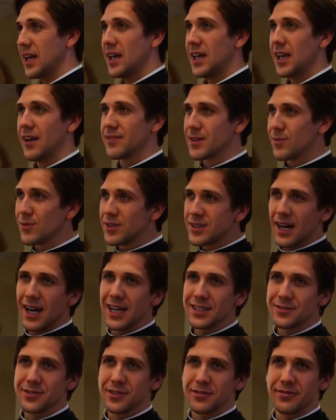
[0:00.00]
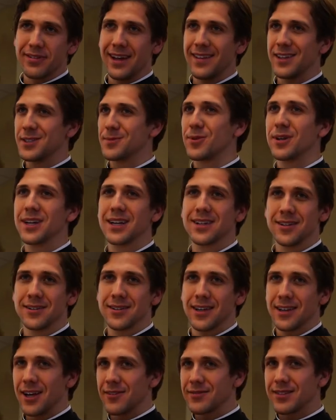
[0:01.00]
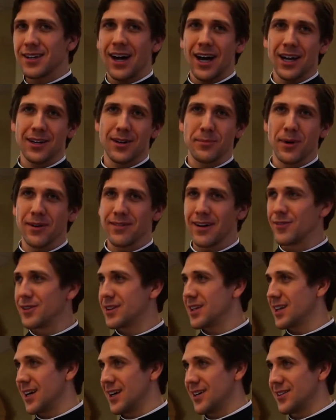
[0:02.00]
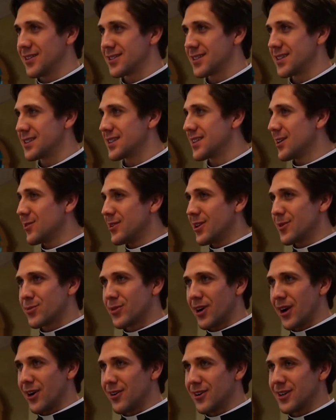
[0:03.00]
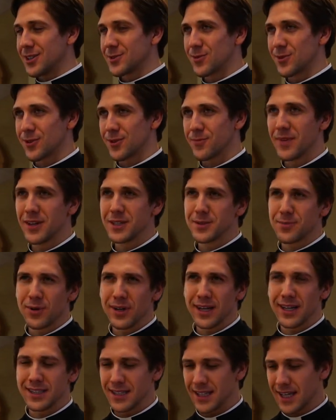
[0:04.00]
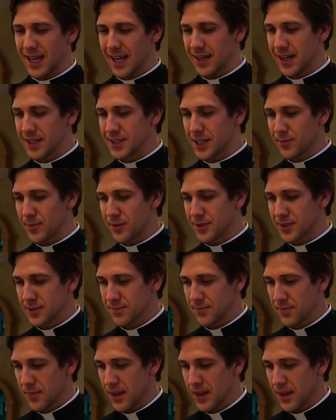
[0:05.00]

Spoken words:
If someone dies for the faith, it's pretty clear they loved God above everything else. It's clear where their priorities were. It's pretty easy to canonize that person.